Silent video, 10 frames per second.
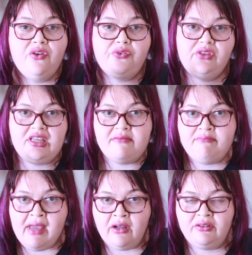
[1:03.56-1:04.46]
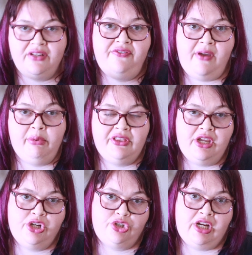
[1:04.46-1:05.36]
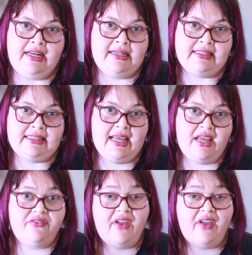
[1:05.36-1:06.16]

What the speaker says: for the amount of fabric that you're trying to save